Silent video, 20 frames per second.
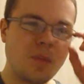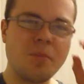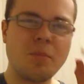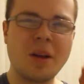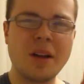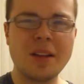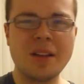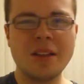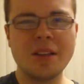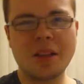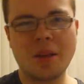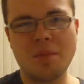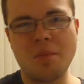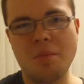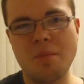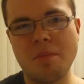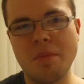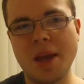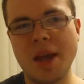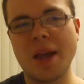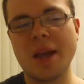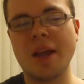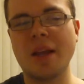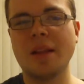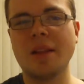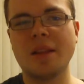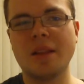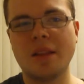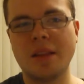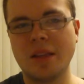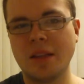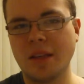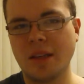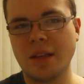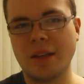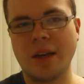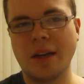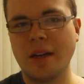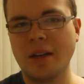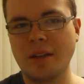But I think the main
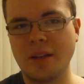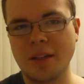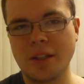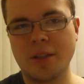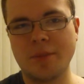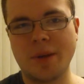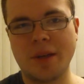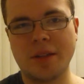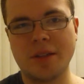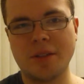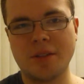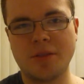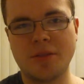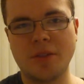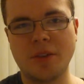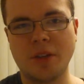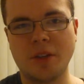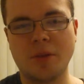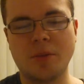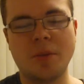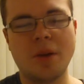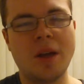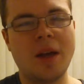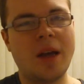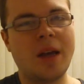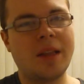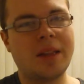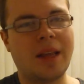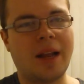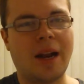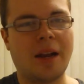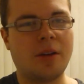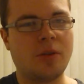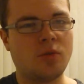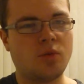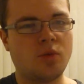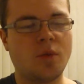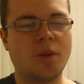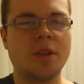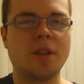thing that I liked about this film that I could
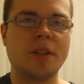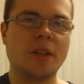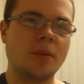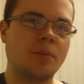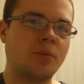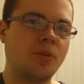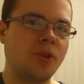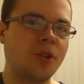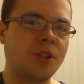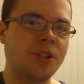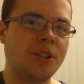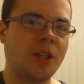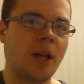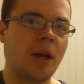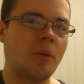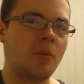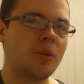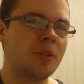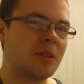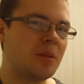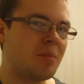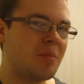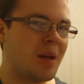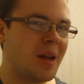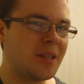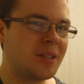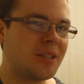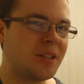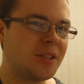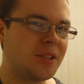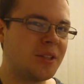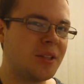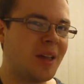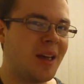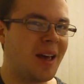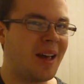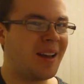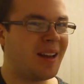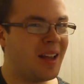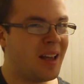really appreciate was the message
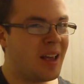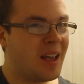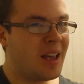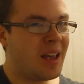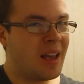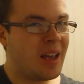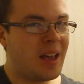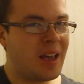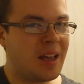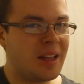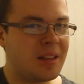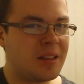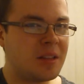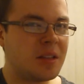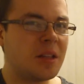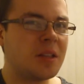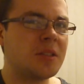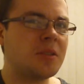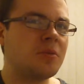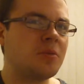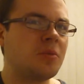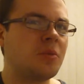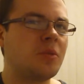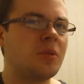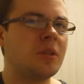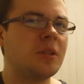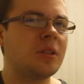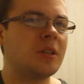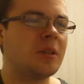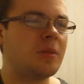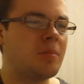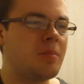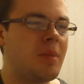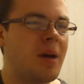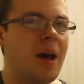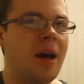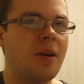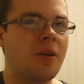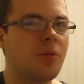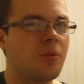that it doesn't really
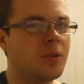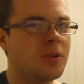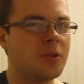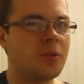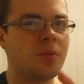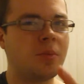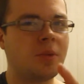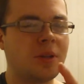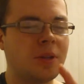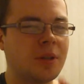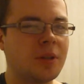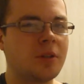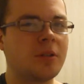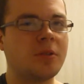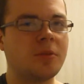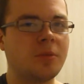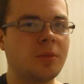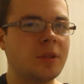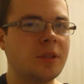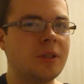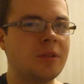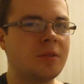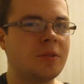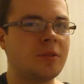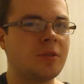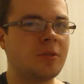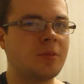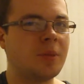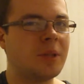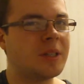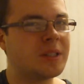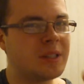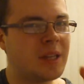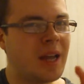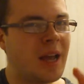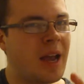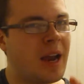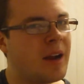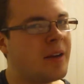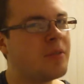matter what your political beliefs are, because
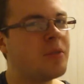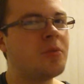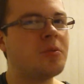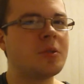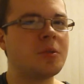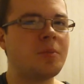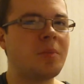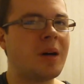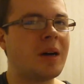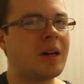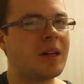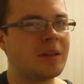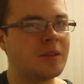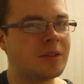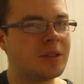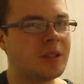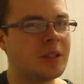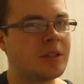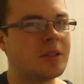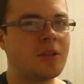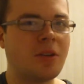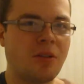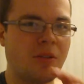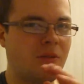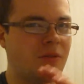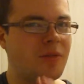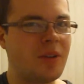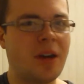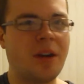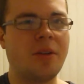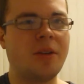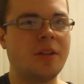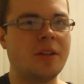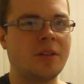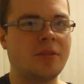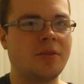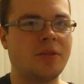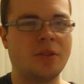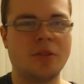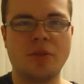everyone's politics are very
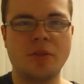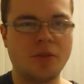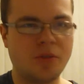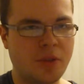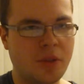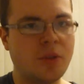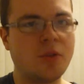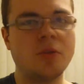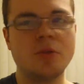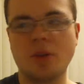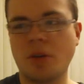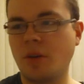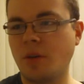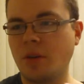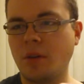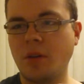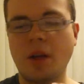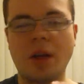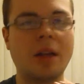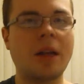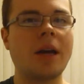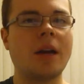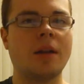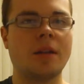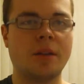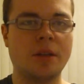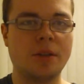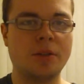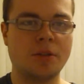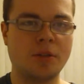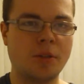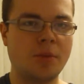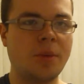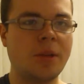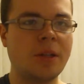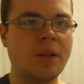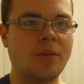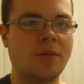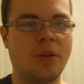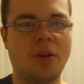different. Their views on a lot of things are going to
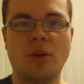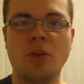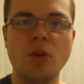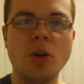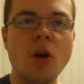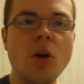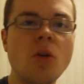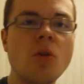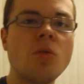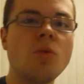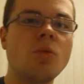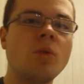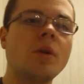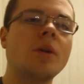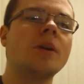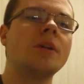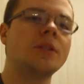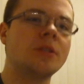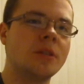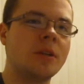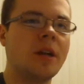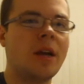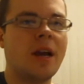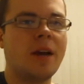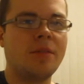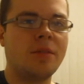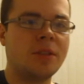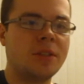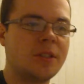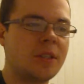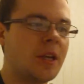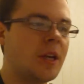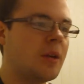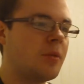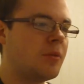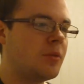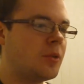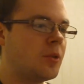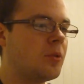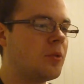be different. No one is going to have the
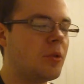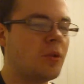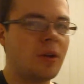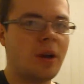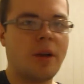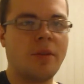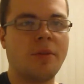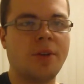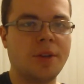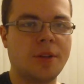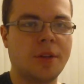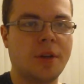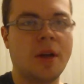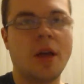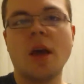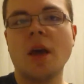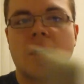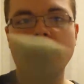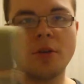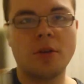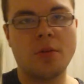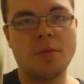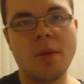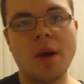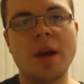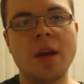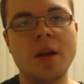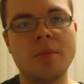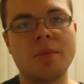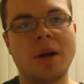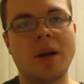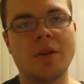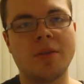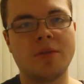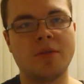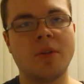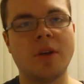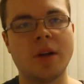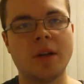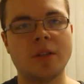same view on everything. There are many of my
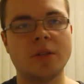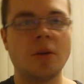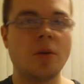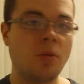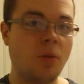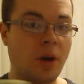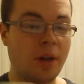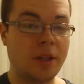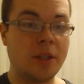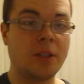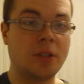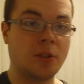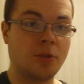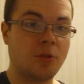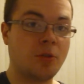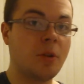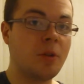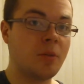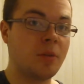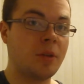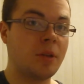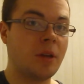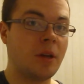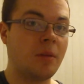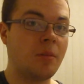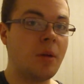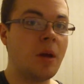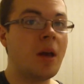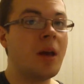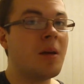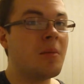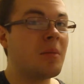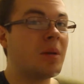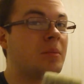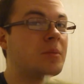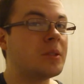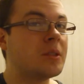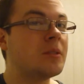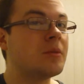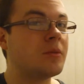friends where I disagree with them, but
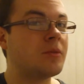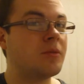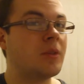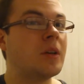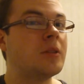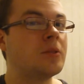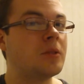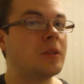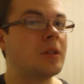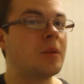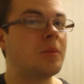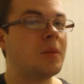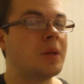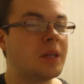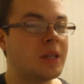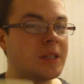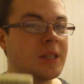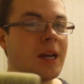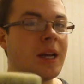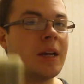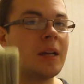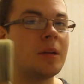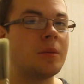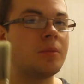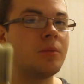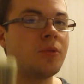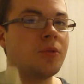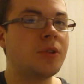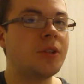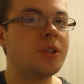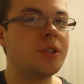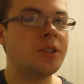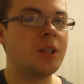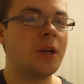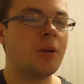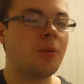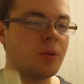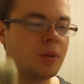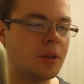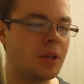I'm still friends with them because I can
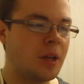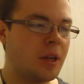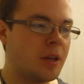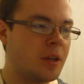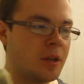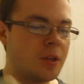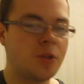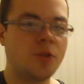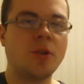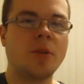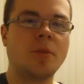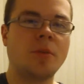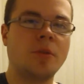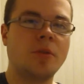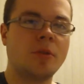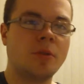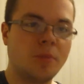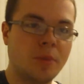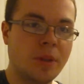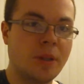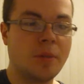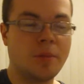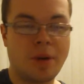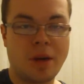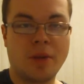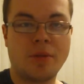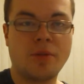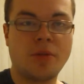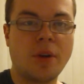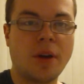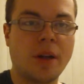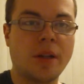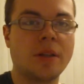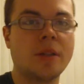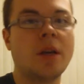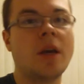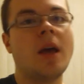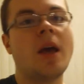appreciate what they can contribute to being my friend.